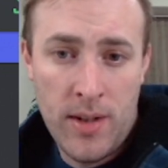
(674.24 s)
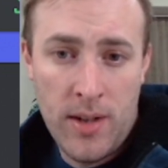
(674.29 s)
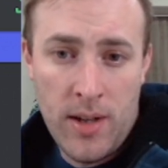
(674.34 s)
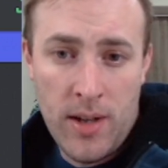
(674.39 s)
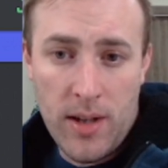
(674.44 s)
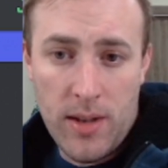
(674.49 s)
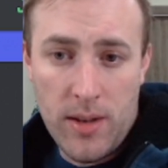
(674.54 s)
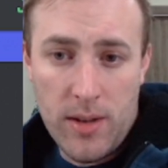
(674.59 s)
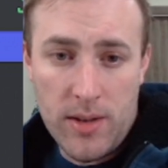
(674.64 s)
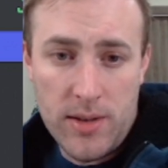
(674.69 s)

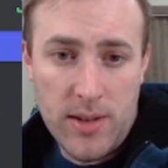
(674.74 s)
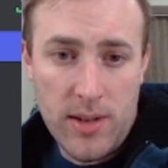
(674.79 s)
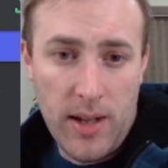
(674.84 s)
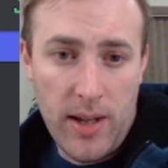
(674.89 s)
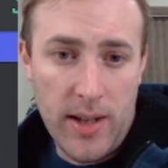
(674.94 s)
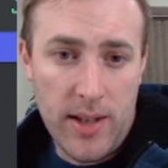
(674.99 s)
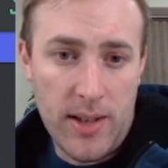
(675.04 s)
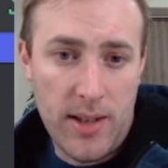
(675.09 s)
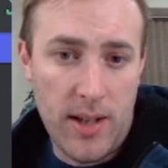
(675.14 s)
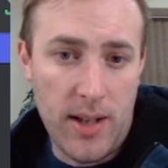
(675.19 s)
It looks
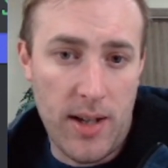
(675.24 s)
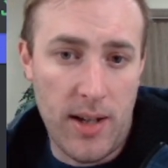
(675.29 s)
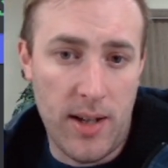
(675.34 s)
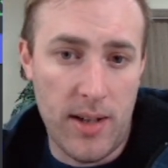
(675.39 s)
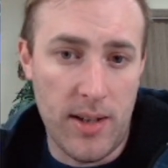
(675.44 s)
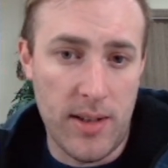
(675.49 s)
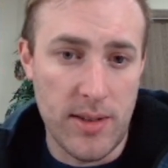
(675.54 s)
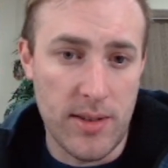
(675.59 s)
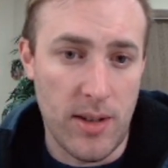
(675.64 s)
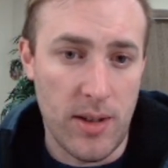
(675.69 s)
like
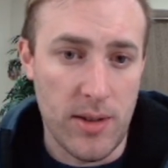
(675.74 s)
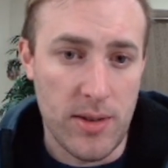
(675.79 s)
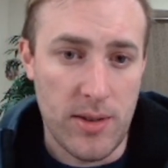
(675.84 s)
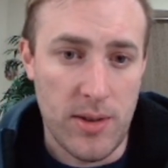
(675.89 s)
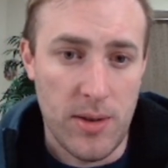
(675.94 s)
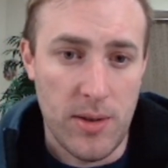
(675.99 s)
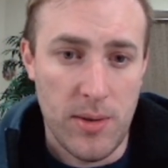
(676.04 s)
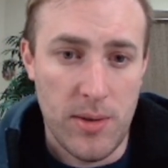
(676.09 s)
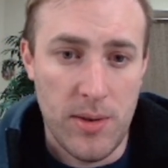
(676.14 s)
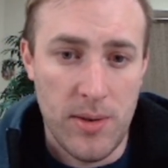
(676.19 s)
he's
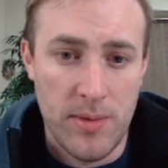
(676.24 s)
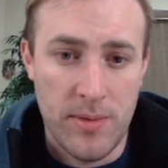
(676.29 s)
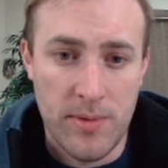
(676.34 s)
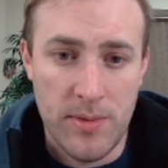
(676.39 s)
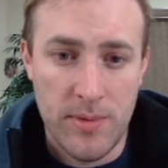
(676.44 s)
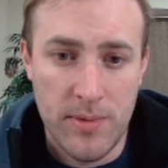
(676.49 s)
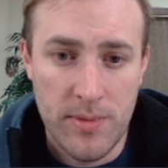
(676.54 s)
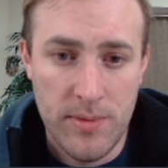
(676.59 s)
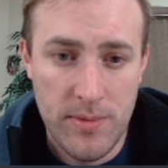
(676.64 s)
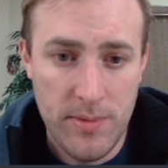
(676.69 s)
also
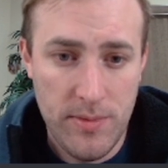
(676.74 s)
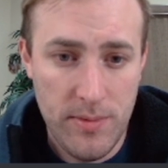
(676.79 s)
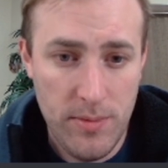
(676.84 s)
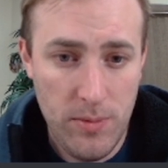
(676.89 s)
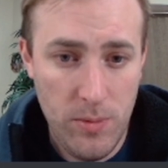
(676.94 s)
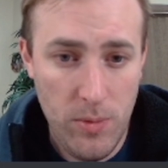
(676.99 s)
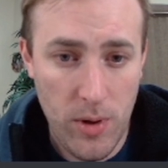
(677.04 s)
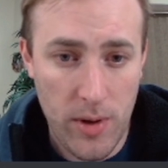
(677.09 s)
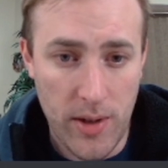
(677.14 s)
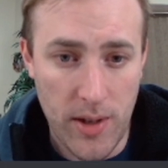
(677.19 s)

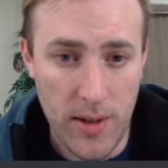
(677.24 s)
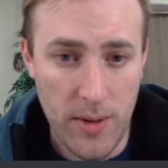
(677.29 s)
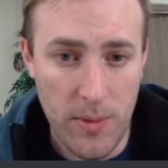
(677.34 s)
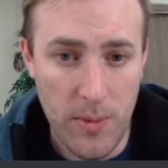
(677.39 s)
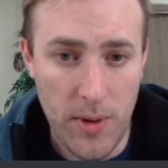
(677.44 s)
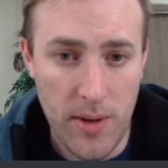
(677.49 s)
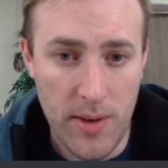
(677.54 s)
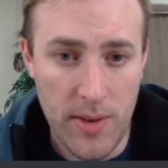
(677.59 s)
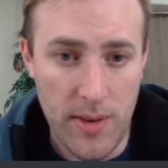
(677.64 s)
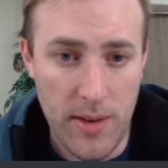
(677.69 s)
working
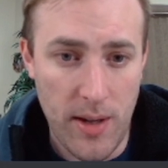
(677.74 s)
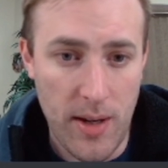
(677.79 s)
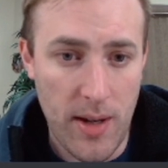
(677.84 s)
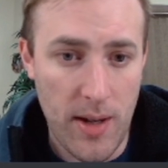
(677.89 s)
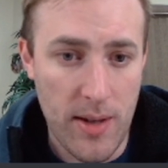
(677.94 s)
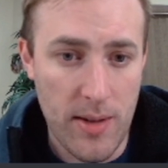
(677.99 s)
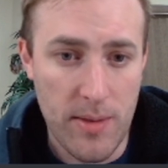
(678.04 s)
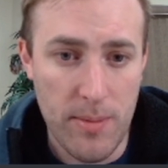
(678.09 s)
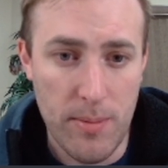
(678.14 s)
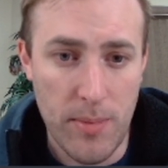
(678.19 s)
with
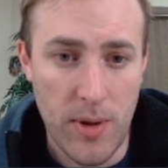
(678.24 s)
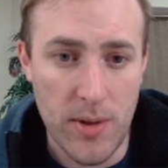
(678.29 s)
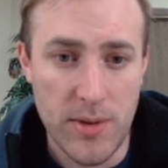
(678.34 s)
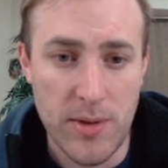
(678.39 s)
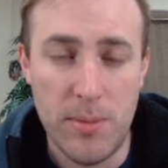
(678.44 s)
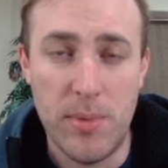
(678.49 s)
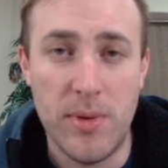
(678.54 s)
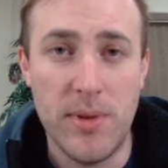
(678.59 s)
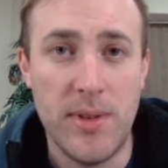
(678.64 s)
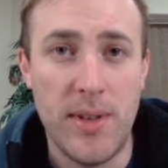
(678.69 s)

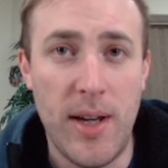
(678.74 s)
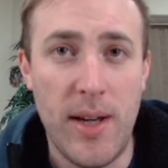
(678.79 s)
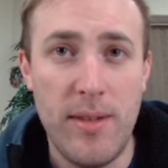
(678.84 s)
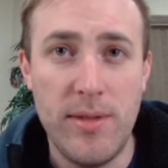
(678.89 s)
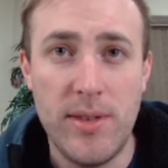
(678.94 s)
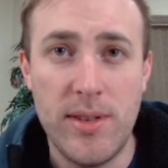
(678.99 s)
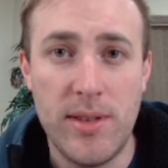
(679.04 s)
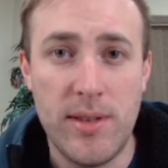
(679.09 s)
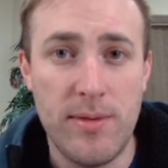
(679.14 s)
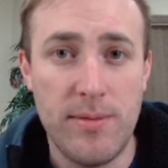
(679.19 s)
multiple
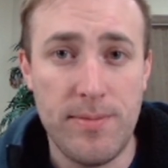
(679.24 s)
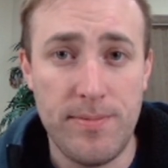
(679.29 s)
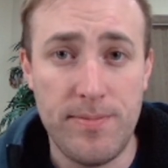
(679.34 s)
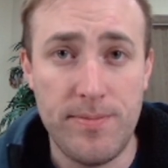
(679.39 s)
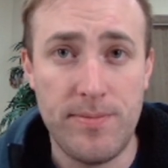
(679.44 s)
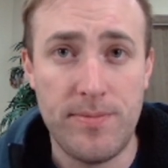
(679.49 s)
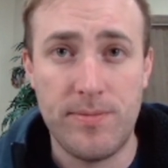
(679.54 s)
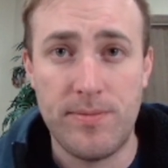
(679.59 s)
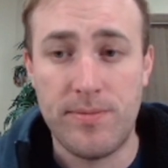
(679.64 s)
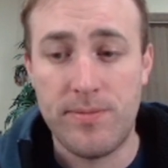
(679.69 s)
devs.
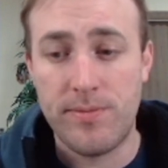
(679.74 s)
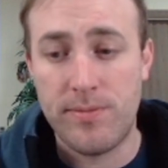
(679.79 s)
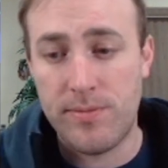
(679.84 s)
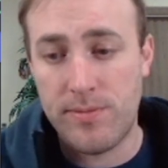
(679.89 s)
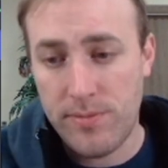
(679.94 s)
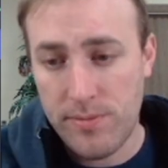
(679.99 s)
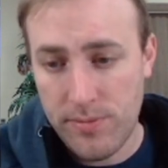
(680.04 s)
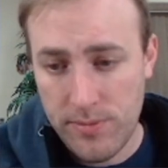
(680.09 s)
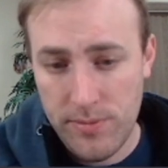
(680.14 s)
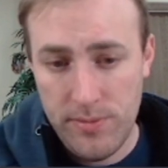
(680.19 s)

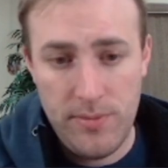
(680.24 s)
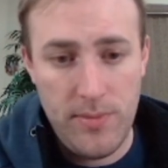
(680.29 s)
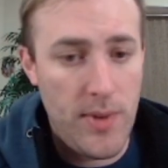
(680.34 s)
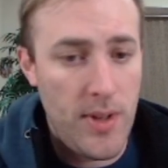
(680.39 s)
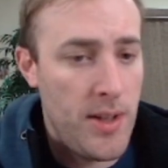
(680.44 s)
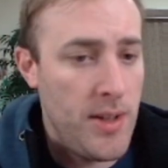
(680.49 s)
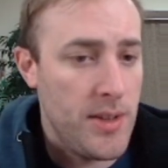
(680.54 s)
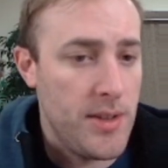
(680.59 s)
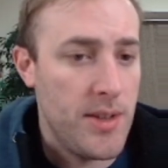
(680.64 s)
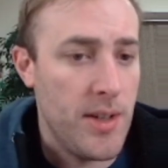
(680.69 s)

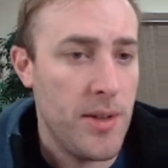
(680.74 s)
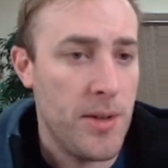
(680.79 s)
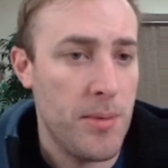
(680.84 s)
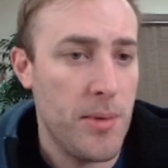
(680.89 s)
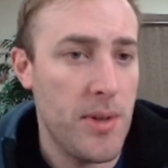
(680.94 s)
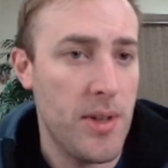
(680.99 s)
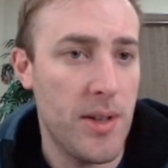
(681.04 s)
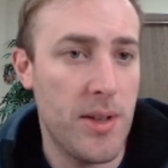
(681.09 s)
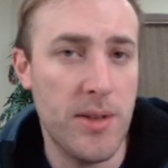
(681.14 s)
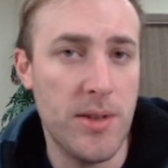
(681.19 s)
He's done a
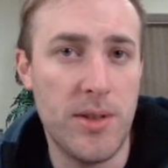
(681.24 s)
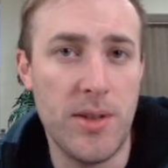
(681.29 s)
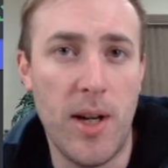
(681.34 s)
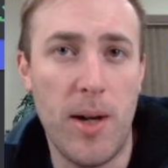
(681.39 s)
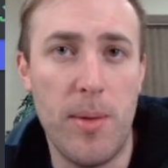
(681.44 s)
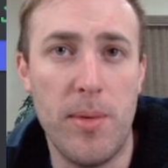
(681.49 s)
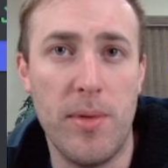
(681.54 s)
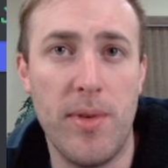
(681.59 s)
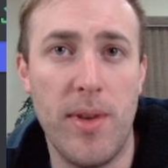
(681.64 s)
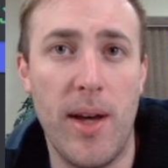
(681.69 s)
really good
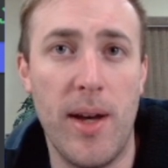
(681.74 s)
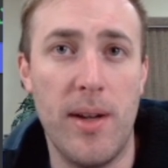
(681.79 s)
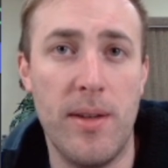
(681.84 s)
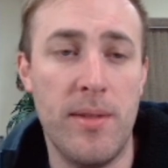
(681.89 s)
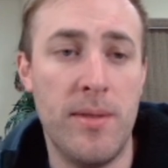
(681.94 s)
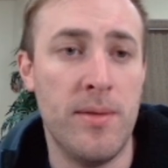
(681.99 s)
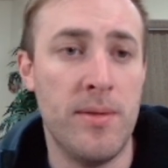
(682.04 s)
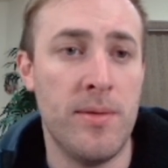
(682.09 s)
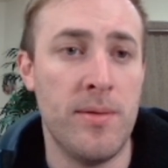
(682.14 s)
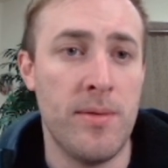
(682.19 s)
job of that,
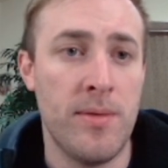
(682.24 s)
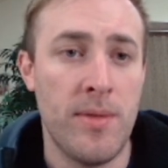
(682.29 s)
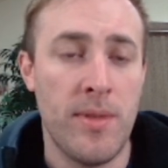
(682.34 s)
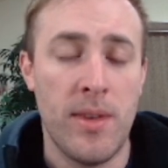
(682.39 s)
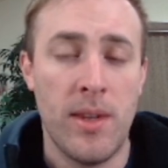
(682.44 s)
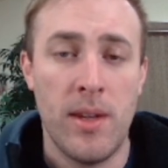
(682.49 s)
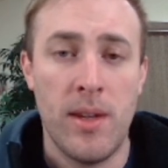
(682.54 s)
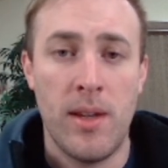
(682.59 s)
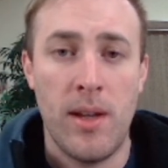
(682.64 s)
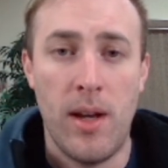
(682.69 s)

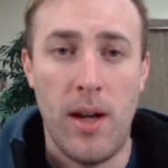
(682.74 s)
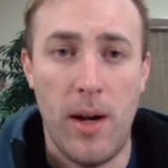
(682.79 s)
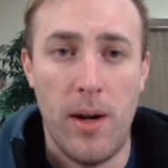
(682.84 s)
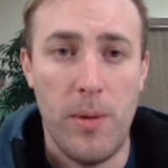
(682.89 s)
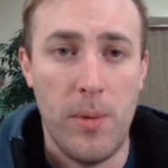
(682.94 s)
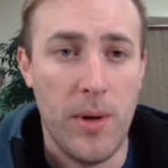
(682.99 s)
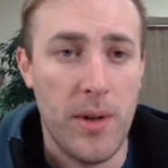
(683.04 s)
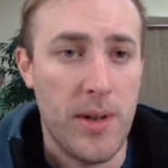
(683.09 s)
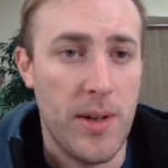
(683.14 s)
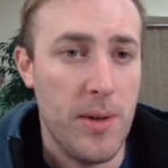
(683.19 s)

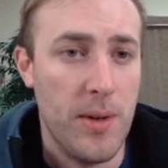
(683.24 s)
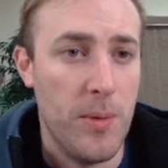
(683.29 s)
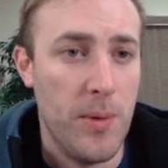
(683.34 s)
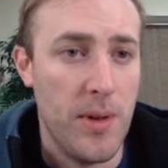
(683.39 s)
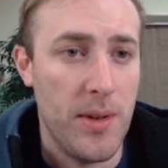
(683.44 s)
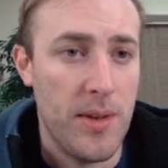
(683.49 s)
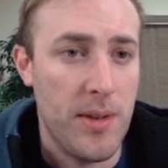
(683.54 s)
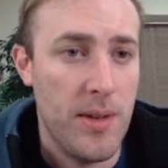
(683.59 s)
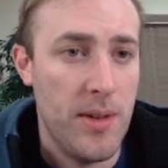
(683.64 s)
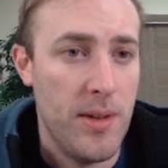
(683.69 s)
working
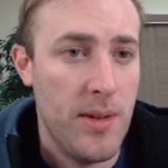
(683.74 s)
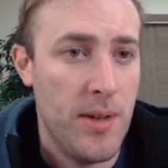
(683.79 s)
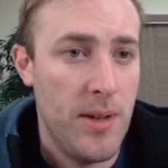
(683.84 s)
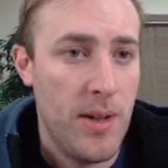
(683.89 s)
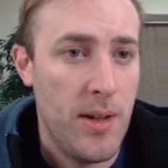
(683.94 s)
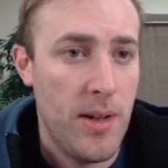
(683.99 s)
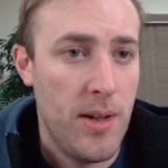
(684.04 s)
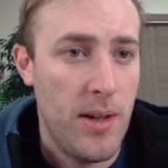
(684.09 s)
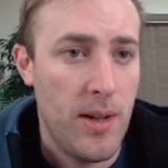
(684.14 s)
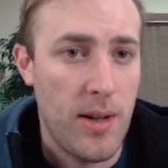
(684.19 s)
with
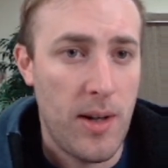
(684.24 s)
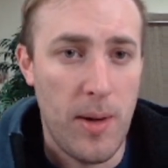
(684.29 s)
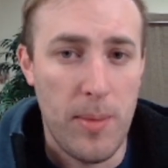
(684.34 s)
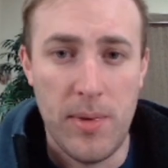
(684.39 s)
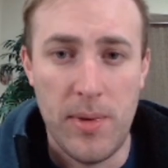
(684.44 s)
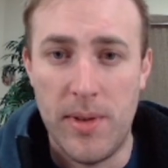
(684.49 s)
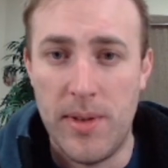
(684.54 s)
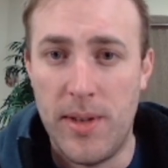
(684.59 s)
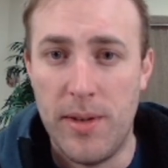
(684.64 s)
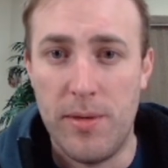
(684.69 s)
a
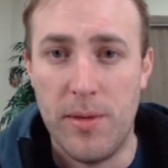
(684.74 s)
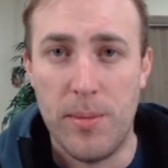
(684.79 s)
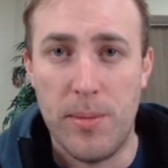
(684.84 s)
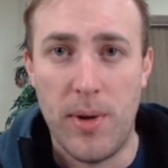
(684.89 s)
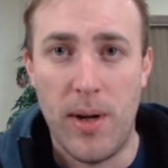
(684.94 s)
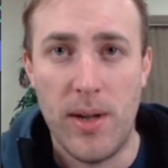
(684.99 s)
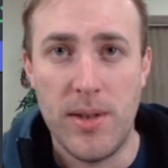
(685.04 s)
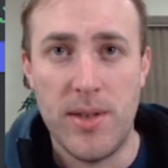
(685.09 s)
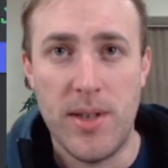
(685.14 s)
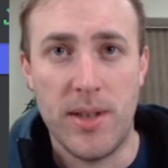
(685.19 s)
couple of different
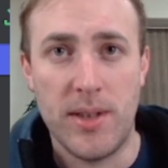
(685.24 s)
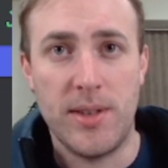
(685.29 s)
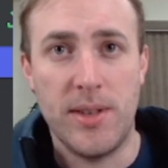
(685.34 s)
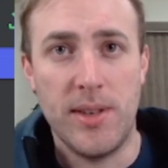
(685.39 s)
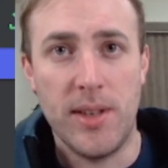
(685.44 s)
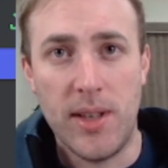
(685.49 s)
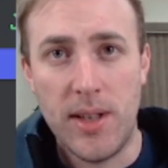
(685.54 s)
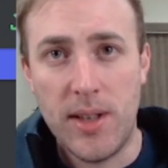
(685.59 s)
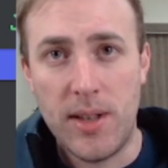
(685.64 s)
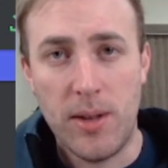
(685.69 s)
projects in
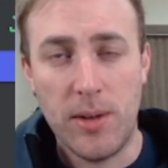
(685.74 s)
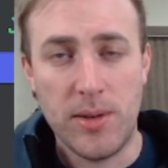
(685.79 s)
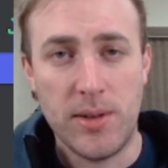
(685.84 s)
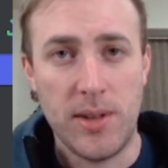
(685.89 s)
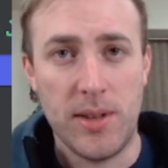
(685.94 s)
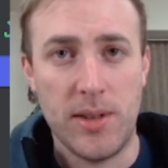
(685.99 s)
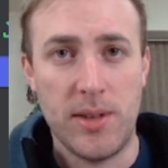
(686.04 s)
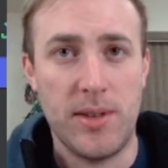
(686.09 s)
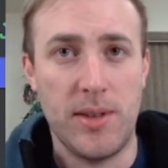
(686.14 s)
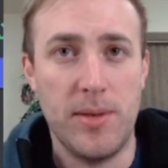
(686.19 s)
the
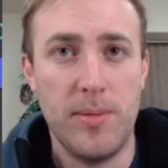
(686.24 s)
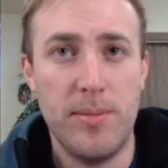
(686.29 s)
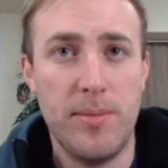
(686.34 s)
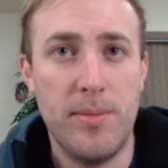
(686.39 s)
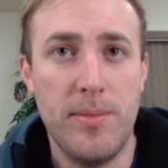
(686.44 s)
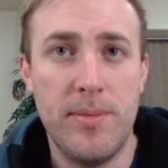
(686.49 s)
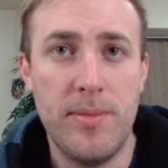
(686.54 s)
ecosystem,